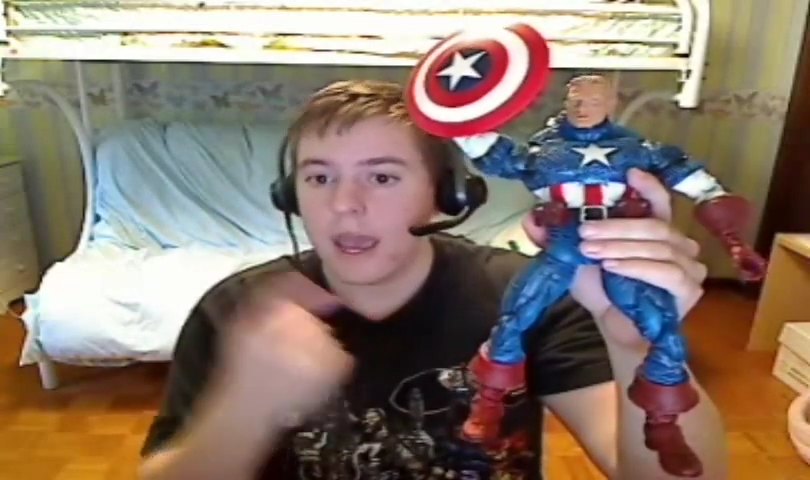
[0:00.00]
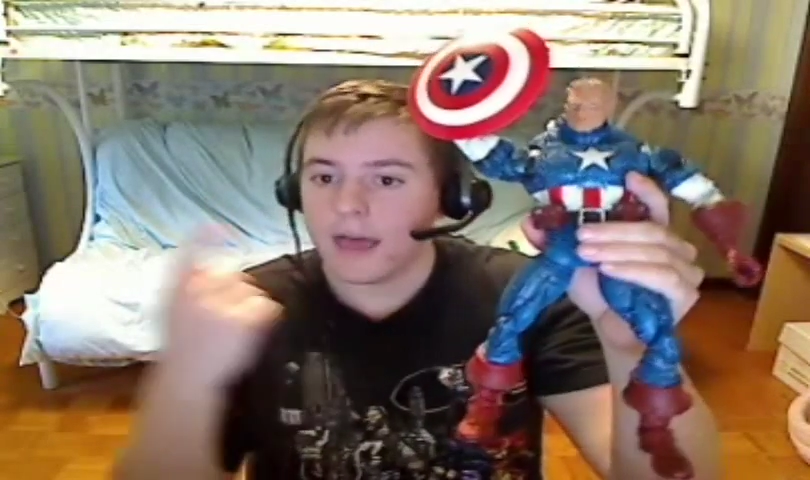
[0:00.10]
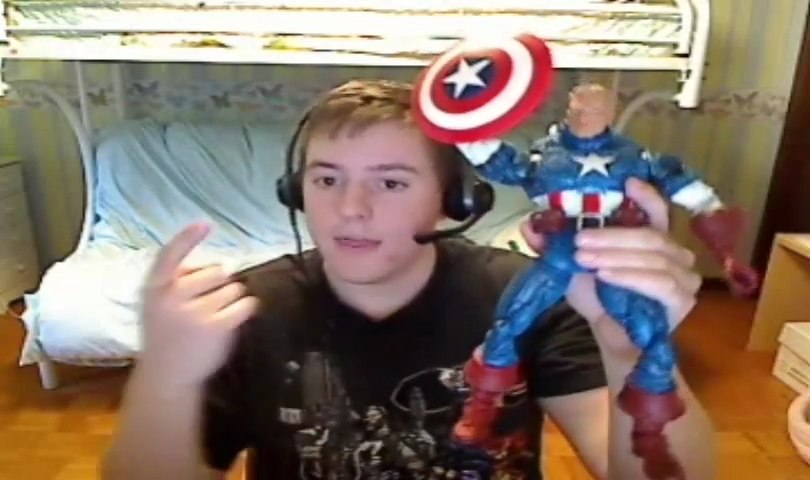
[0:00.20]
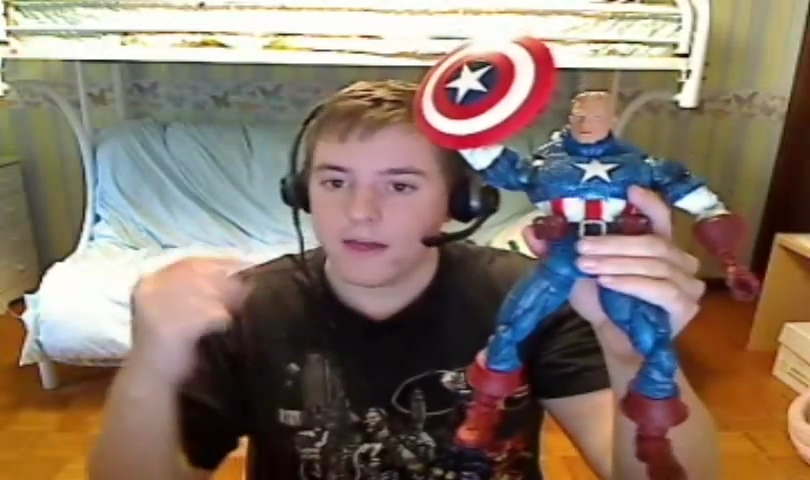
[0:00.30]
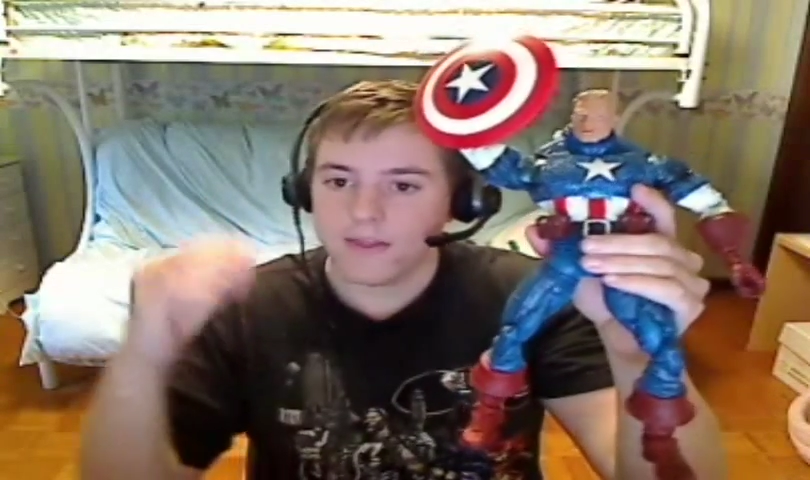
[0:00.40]

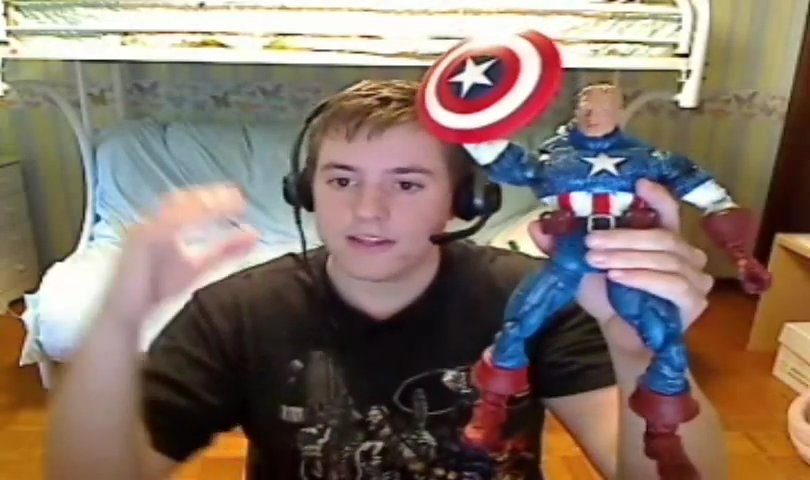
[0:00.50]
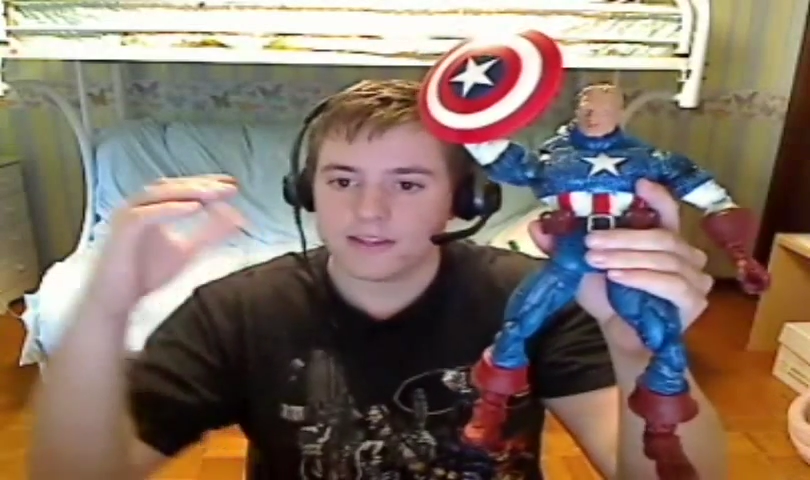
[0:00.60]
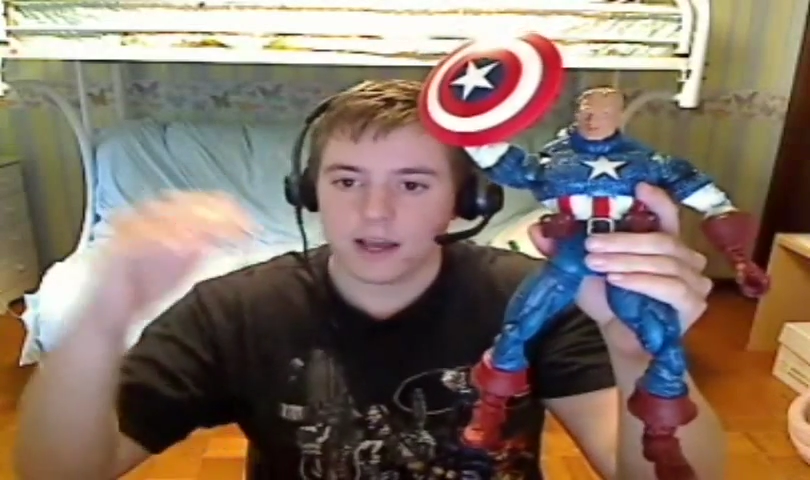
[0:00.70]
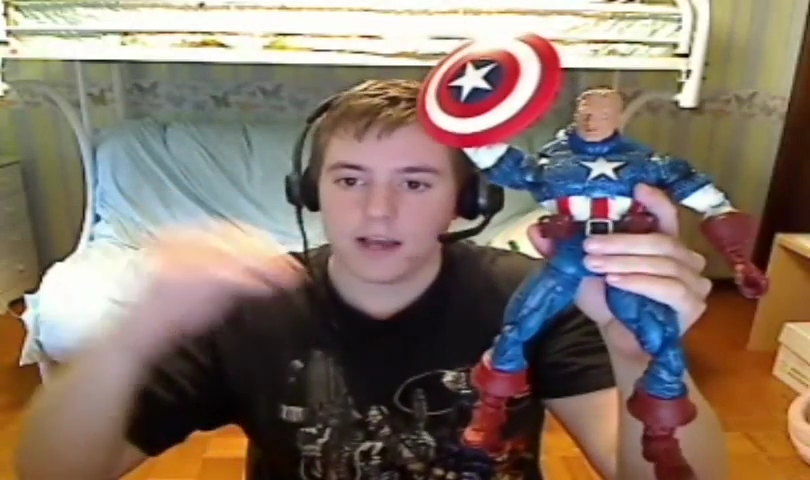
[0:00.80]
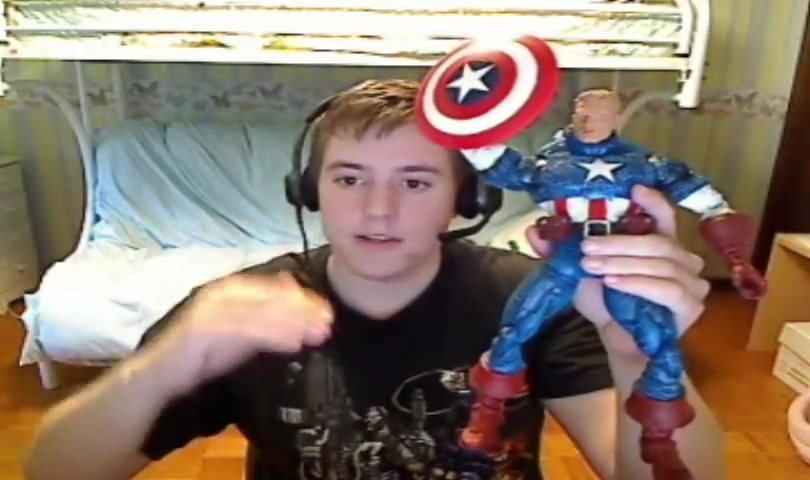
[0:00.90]
and then they
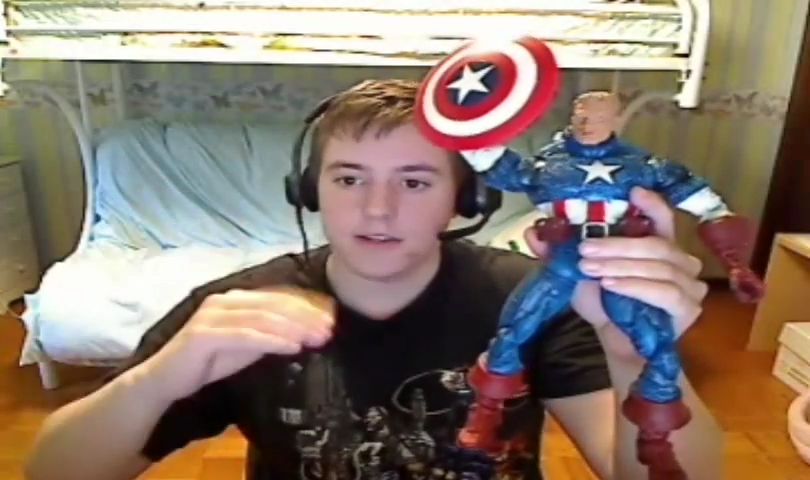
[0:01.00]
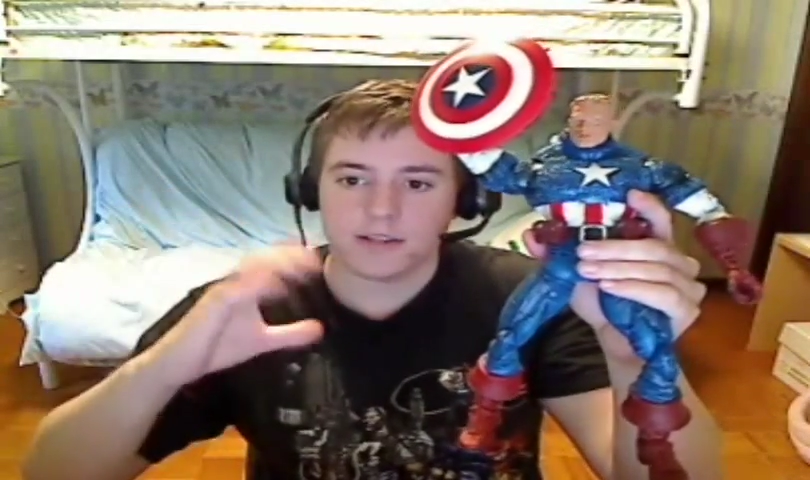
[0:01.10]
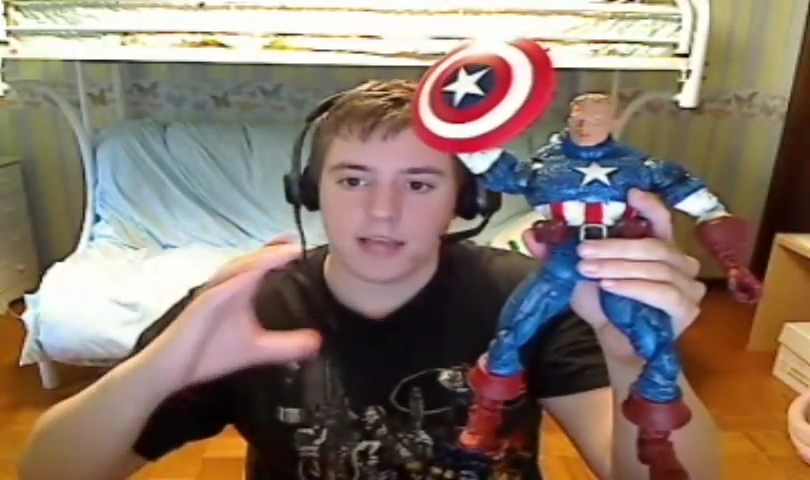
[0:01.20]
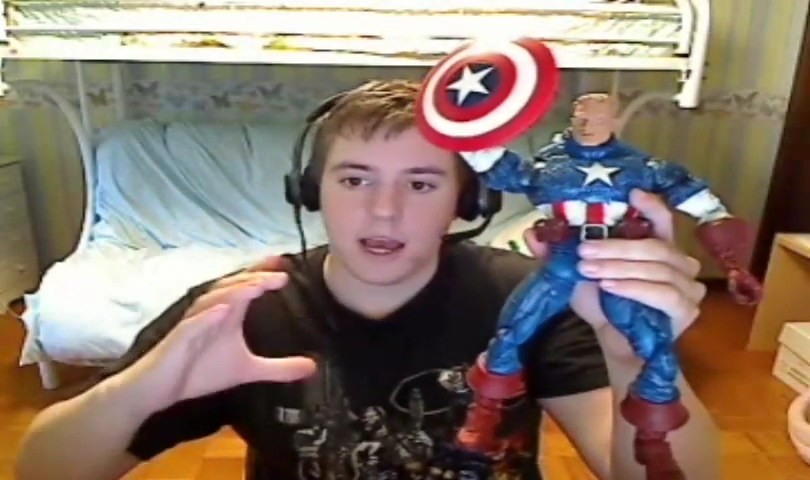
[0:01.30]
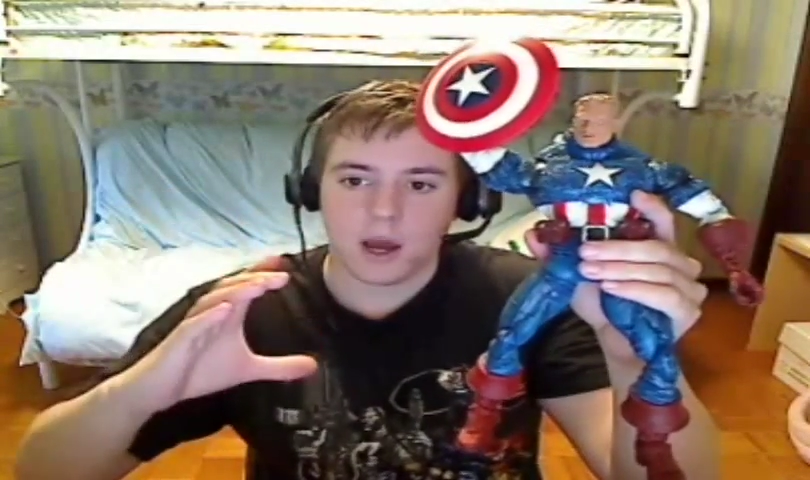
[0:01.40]
size
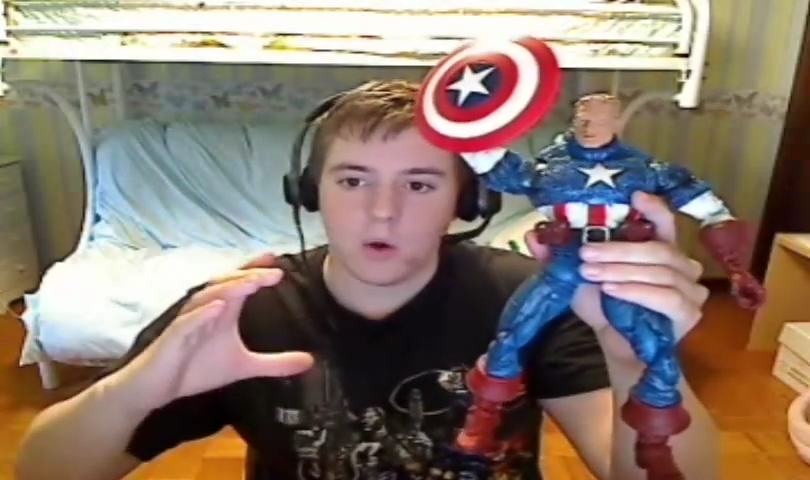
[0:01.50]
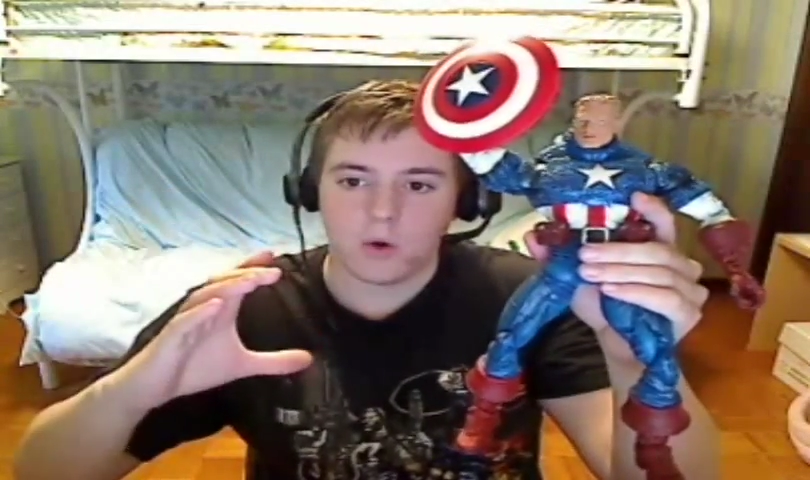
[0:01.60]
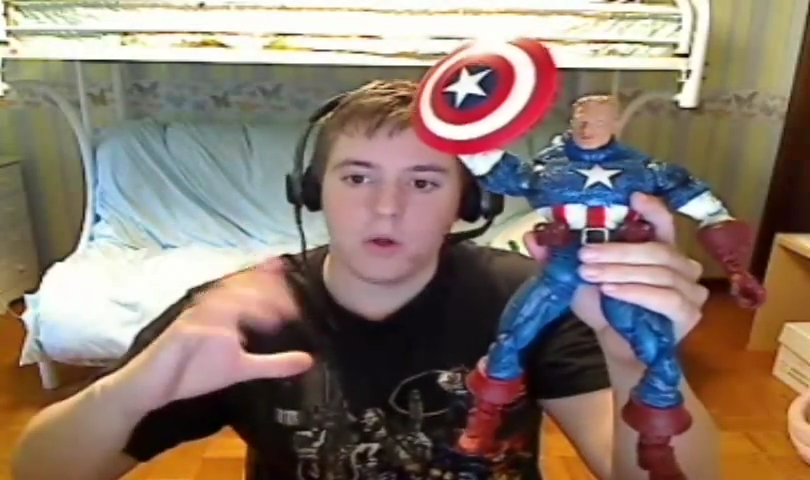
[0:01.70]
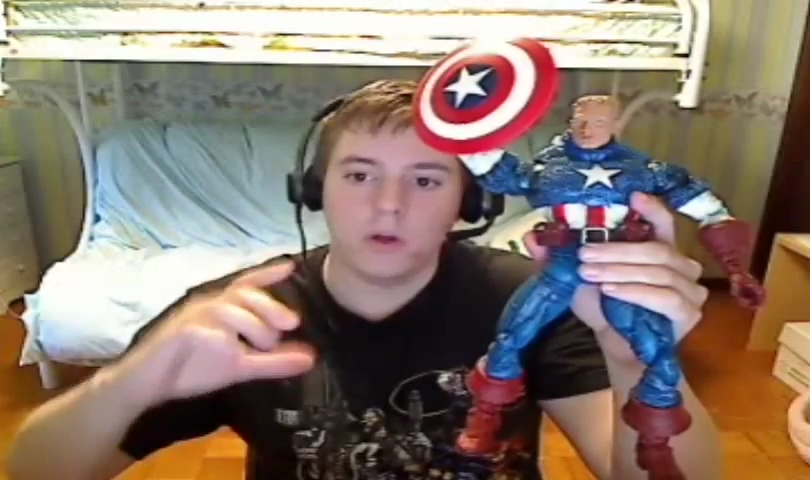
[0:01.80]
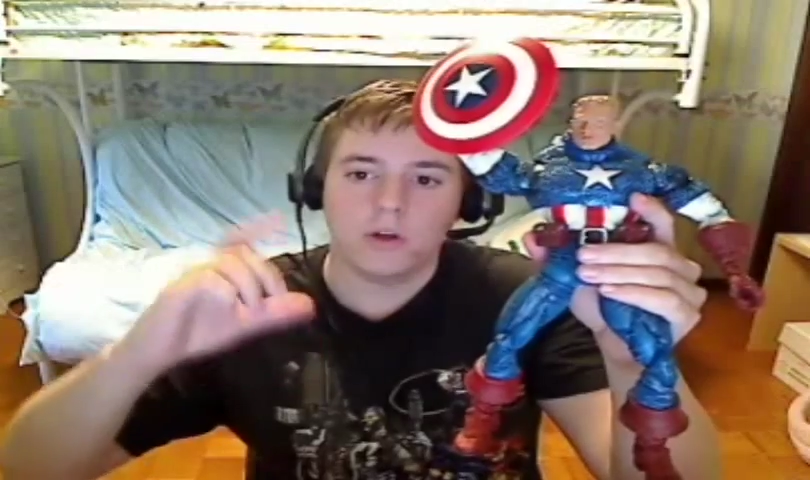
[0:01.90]
it
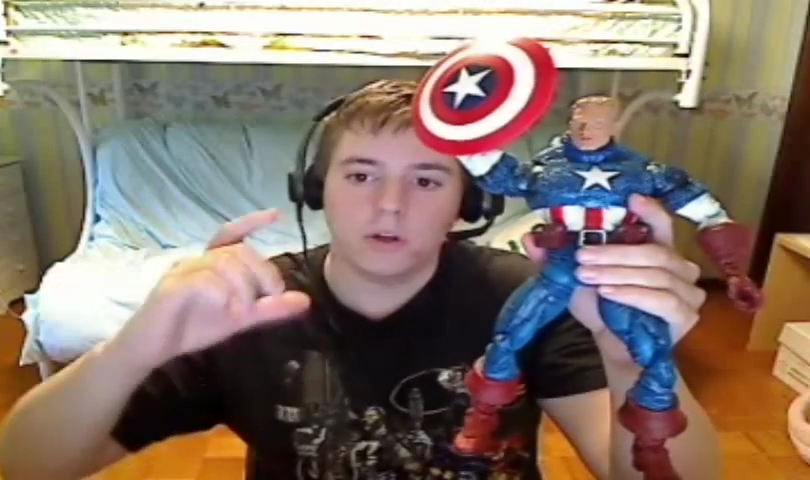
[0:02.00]
down